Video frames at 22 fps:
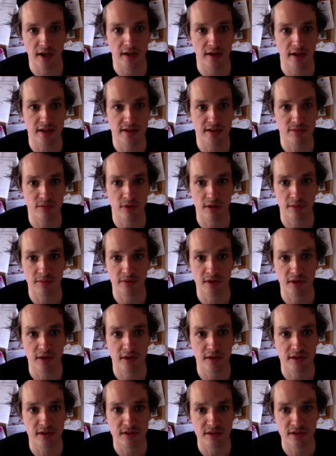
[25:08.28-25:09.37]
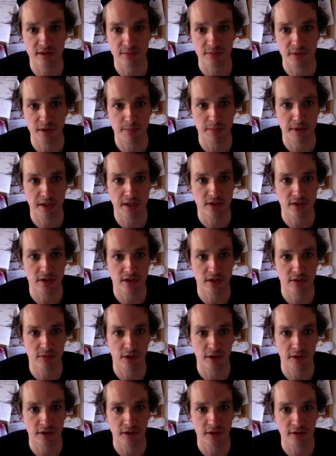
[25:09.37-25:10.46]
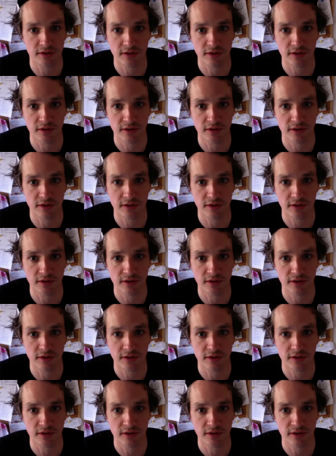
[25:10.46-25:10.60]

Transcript: That's what I'm doing. It's the picture you wanted.